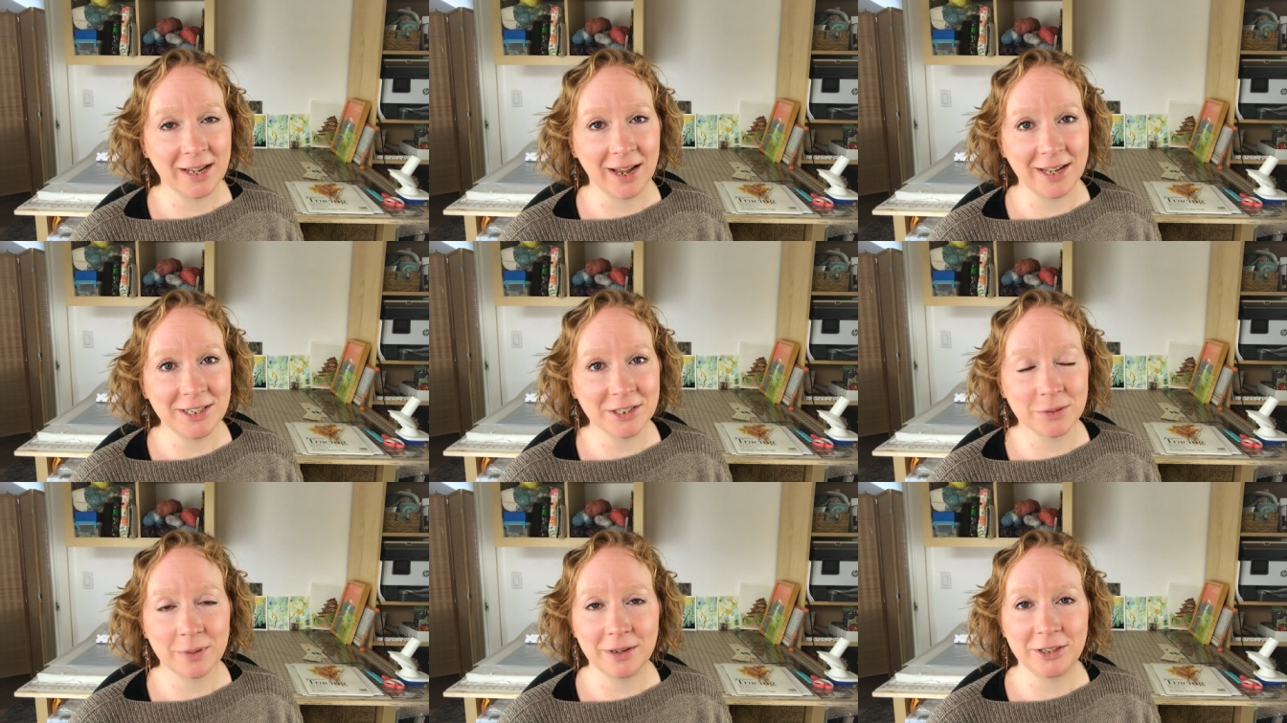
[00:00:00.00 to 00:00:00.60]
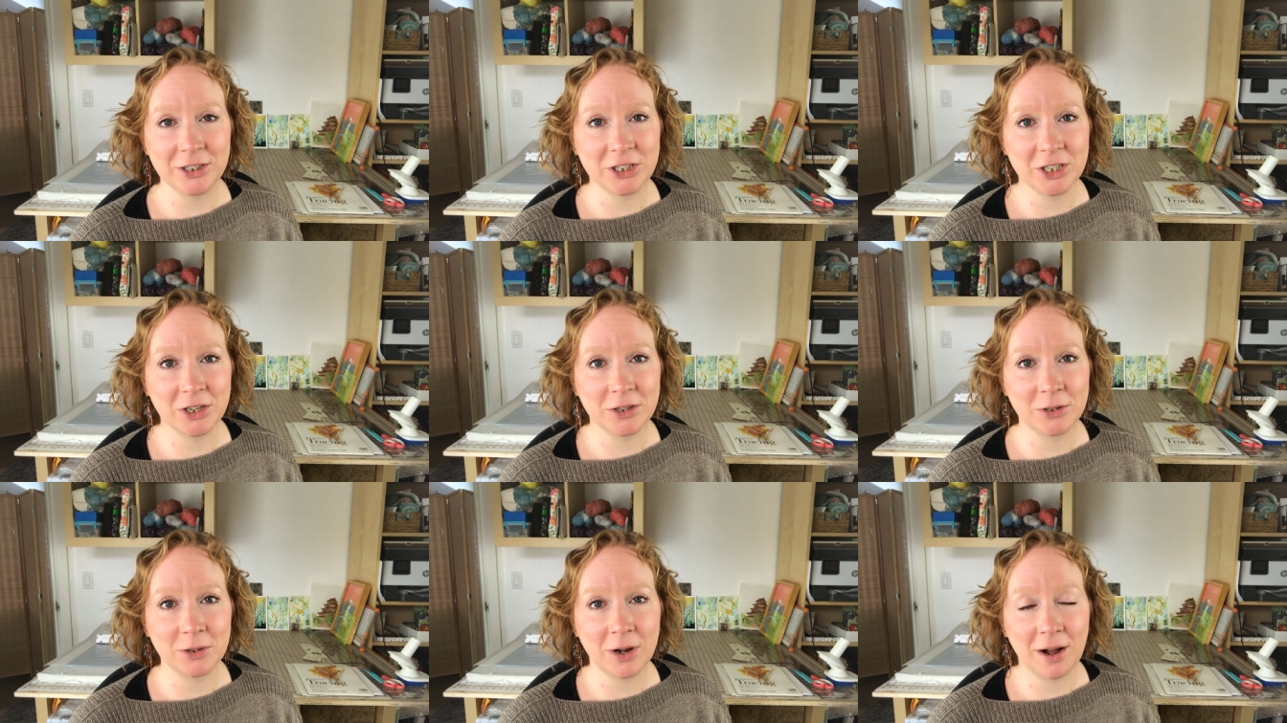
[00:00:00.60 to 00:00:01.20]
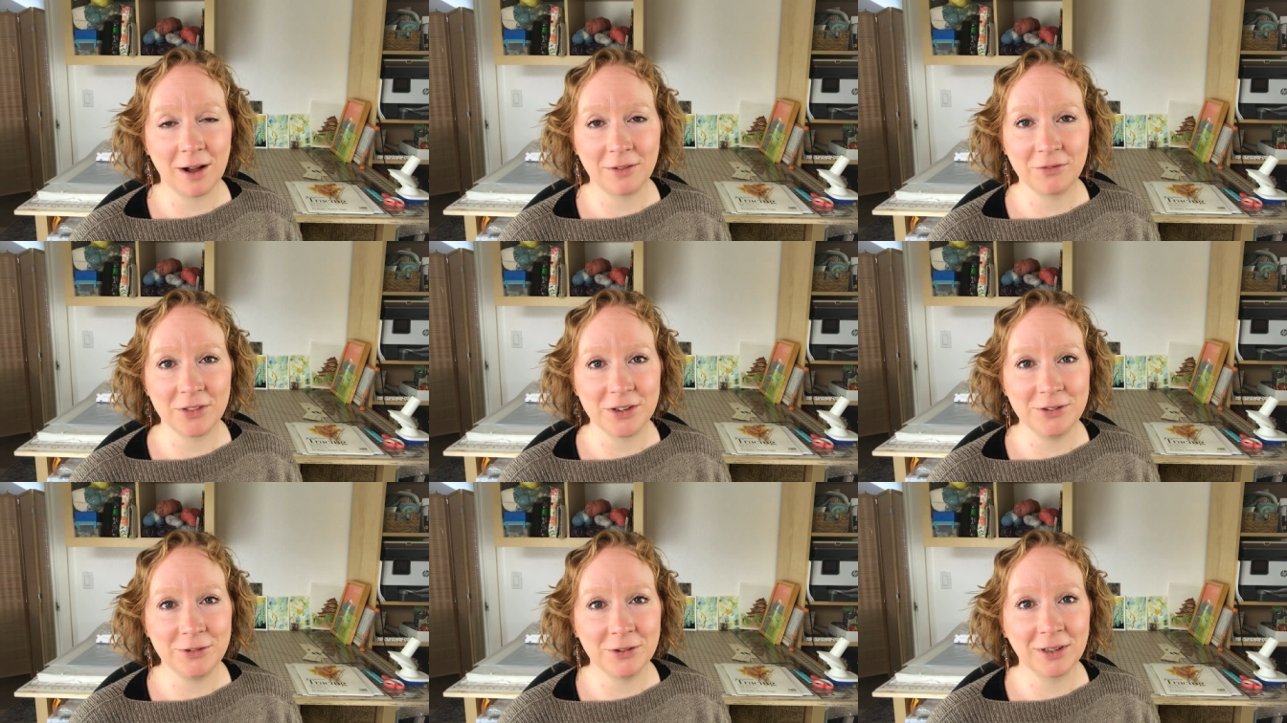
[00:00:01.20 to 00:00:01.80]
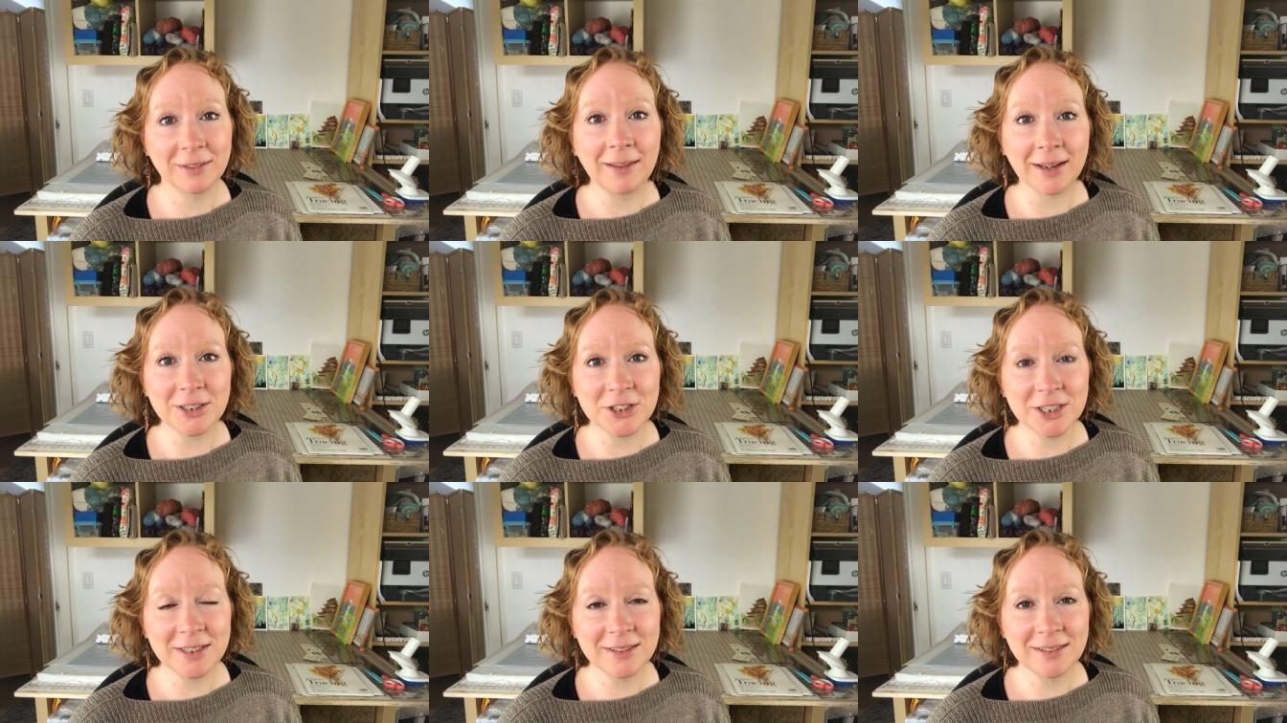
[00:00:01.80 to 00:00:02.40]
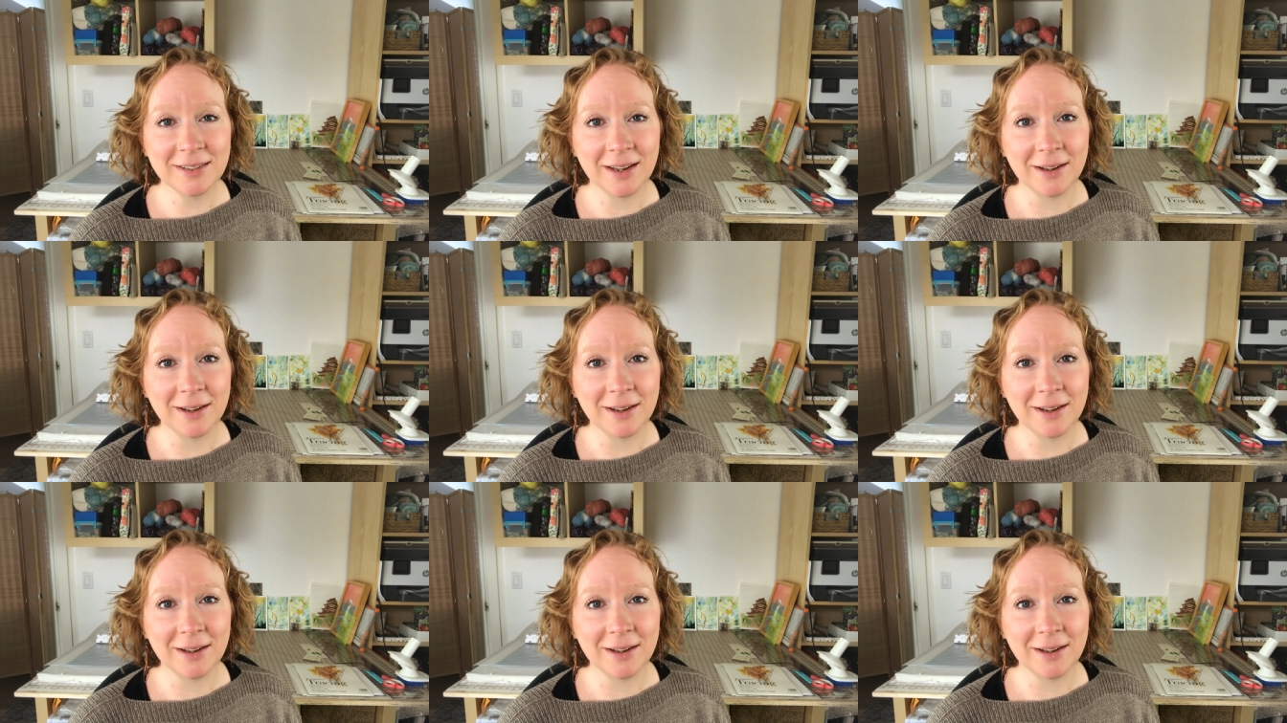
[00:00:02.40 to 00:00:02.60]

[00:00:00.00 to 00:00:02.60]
I just wanted to show off the new collection.